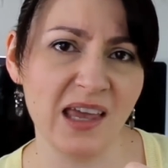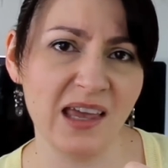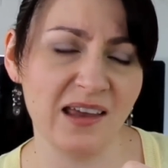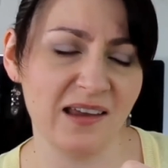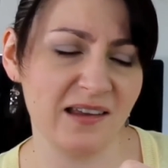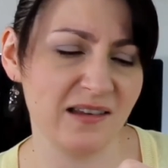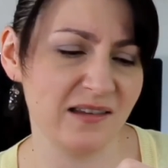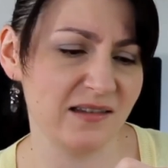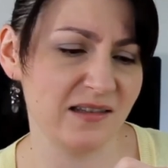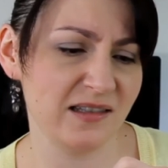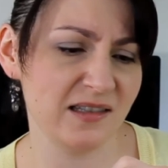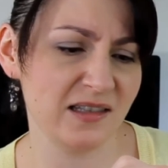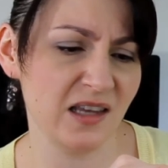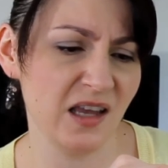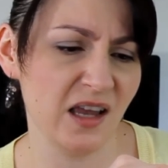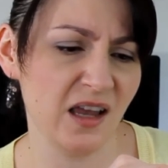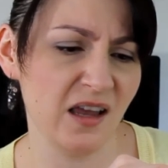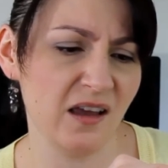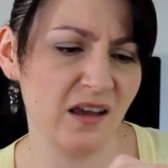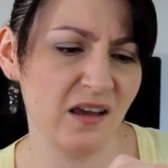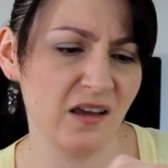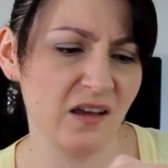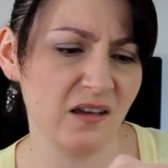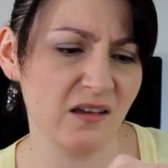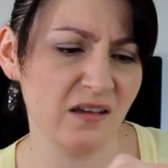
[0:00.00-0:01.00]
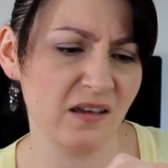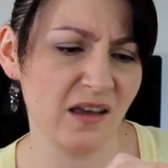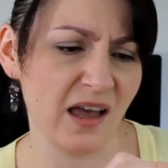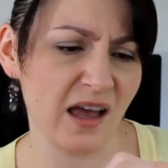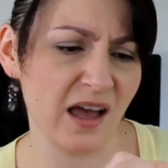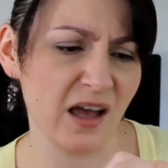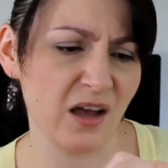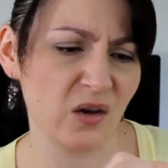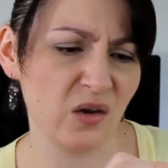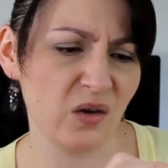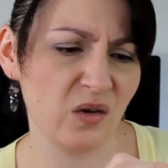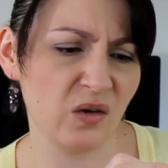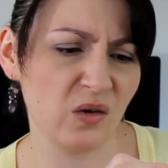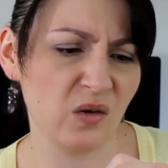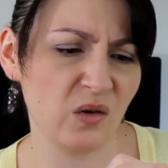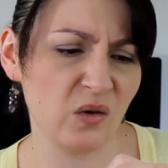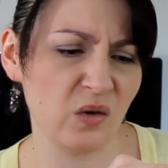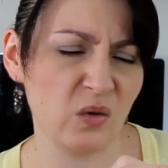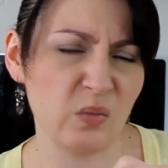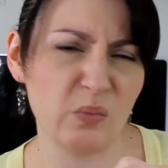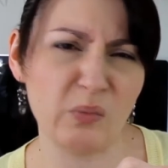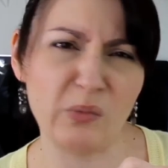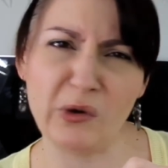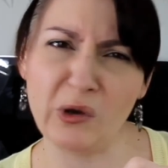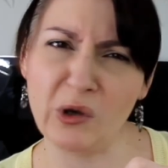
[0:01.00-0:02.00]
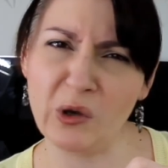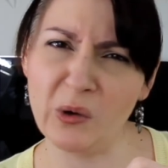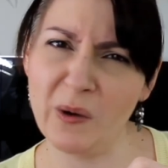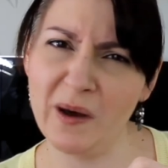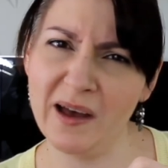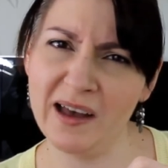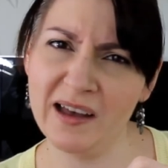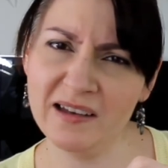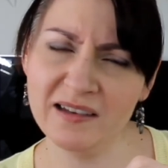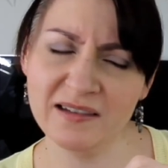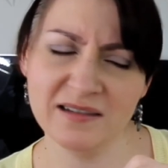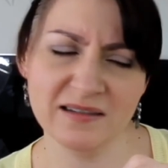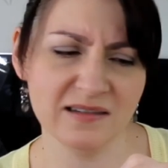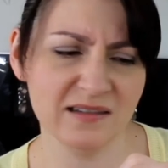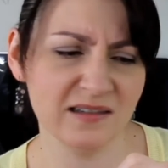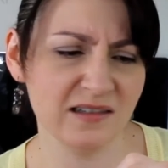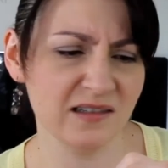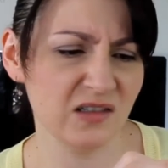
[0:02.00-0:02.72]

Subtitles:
It's Guipure,